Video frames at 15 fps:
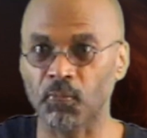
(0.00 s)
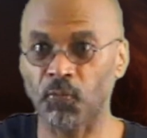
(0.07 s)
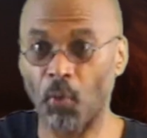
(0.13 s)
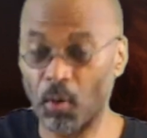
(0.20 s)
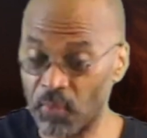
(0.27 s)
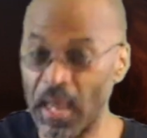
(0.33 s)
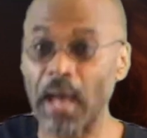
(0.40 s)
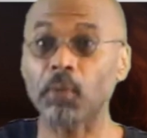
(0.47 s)

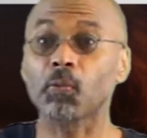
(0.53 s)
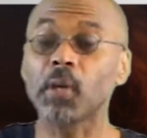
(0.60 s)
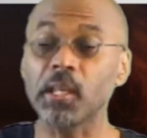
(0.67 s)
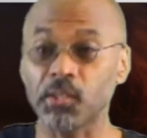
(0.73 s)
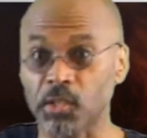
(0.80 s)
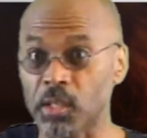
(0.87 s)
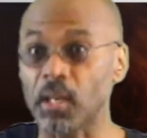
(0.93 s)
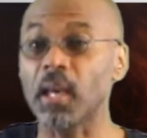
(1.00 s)
for that
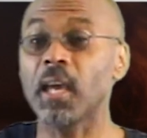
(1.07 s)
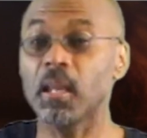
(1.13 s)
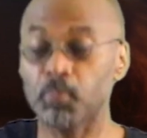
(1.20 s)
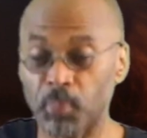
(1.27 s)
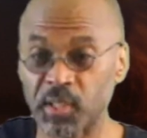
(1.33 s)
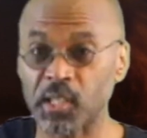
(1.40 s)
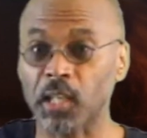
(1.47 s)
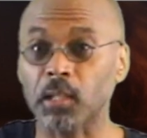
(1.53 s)
reason
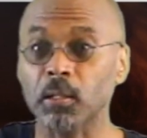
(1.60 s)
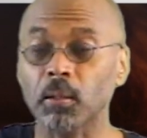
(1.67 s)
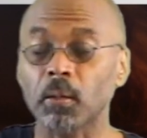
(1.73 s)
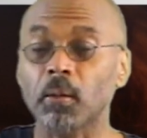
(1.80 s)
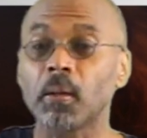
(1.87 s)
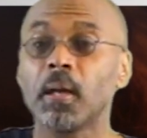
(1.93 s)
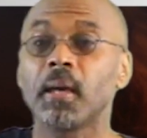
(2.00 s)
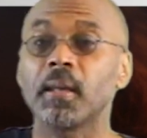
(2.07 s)
in particular.